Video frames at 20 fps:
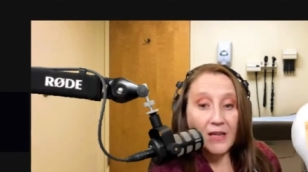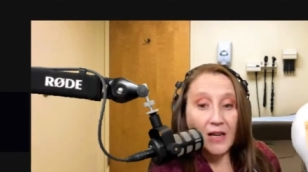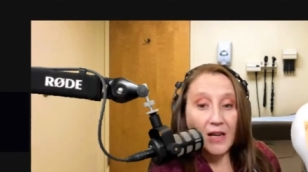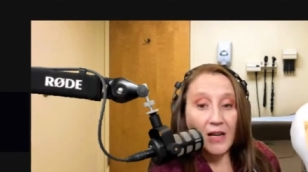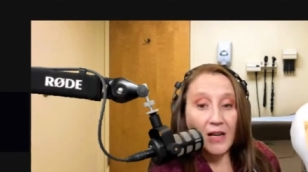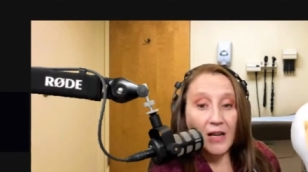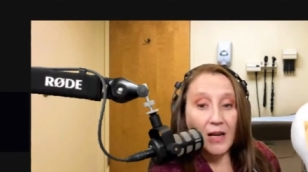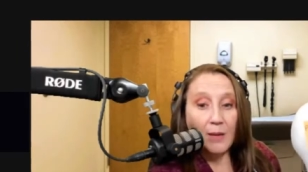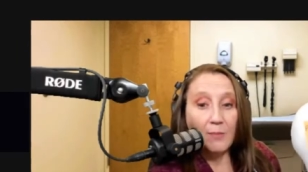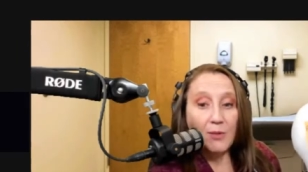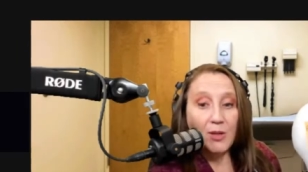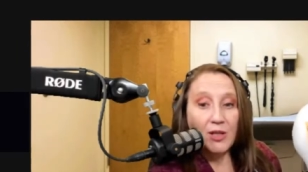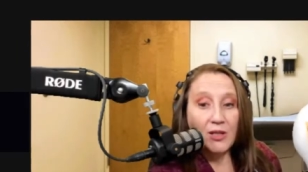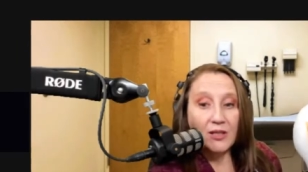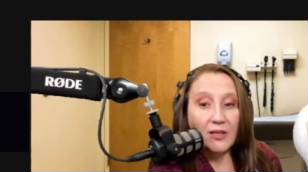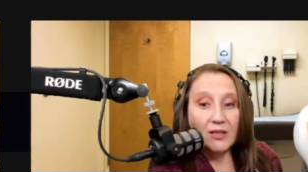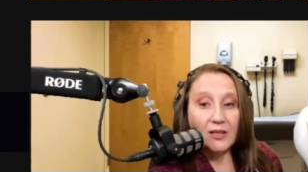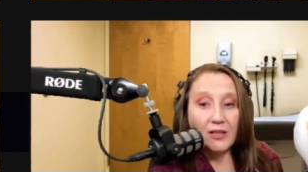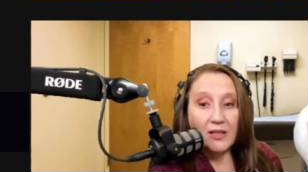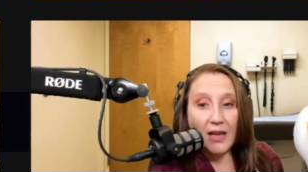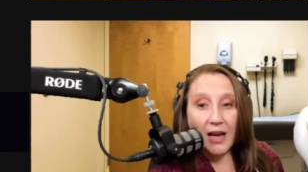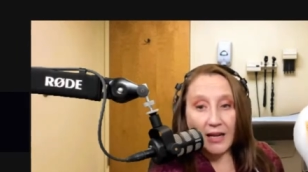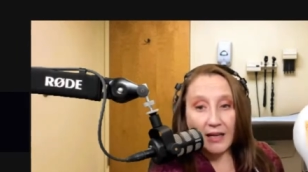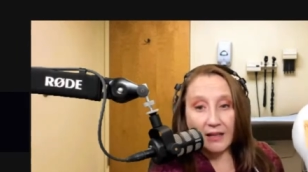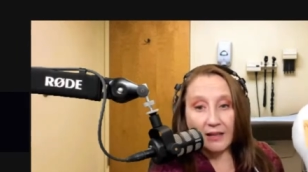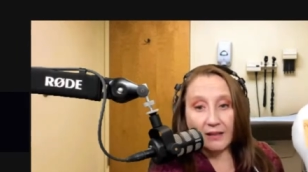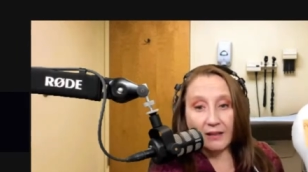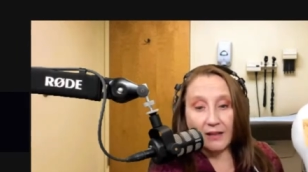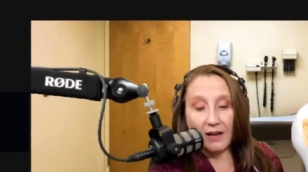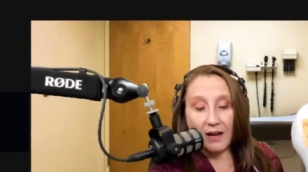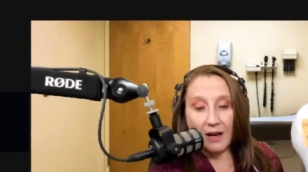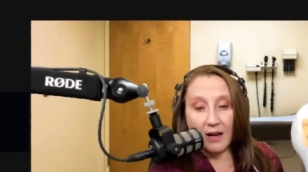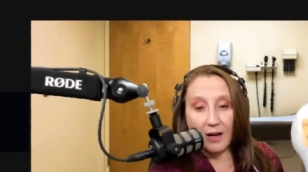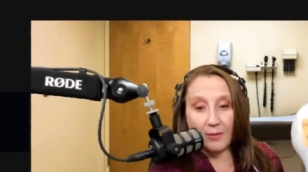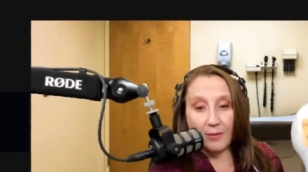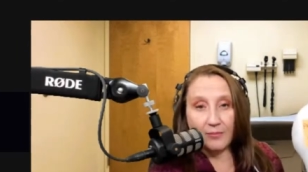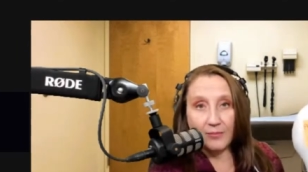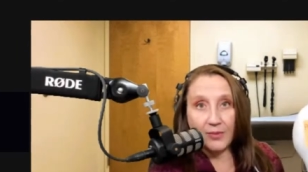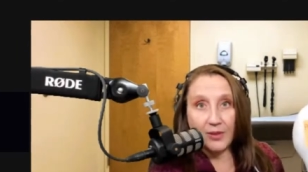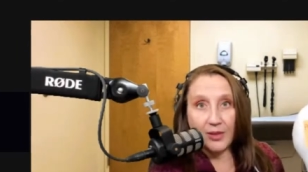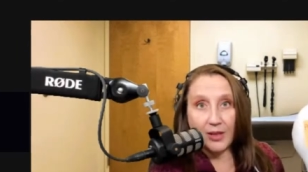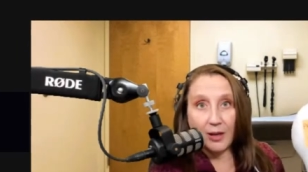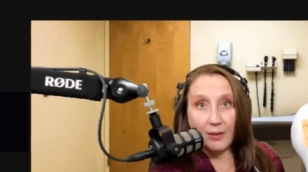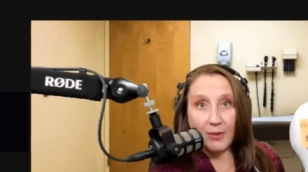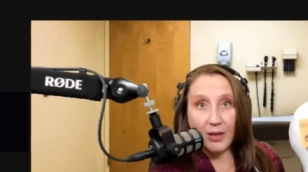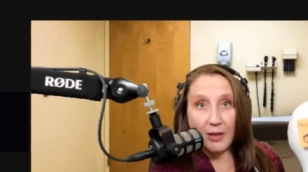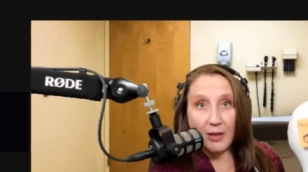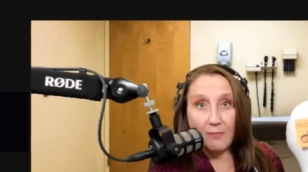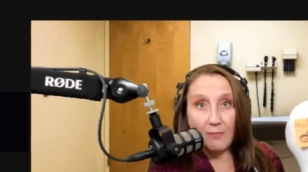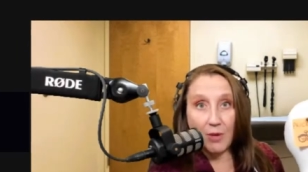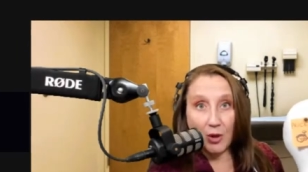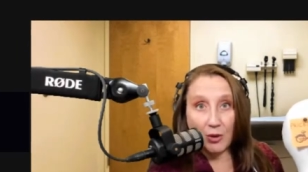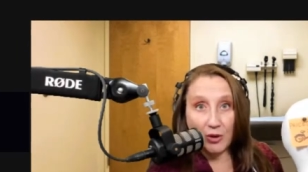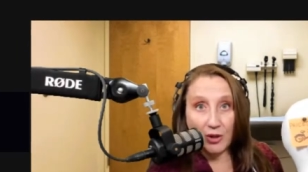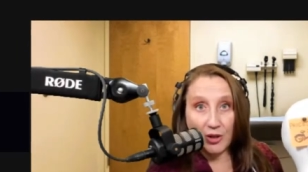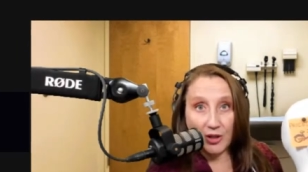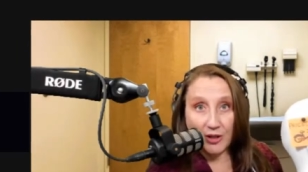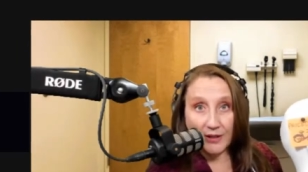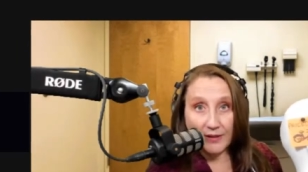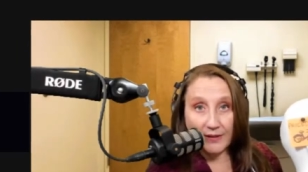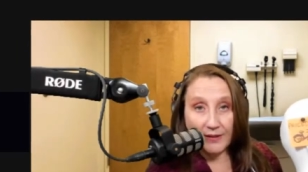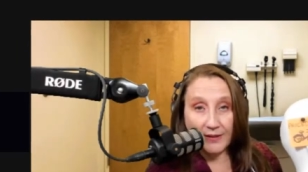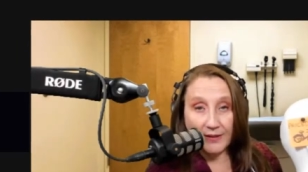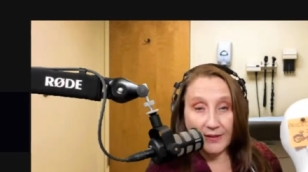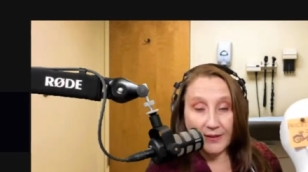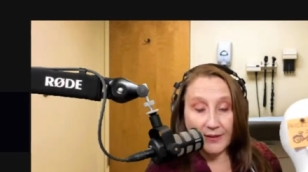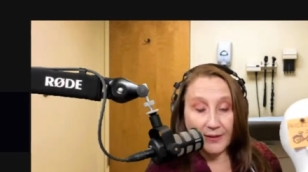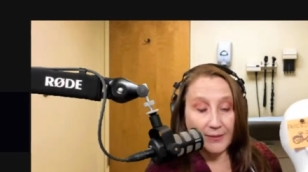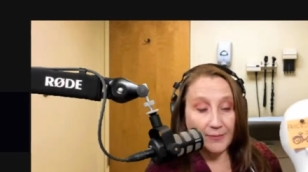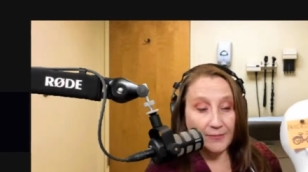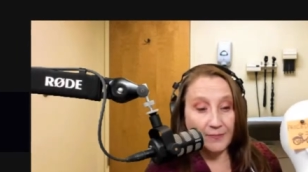And I'm going to take some emotions,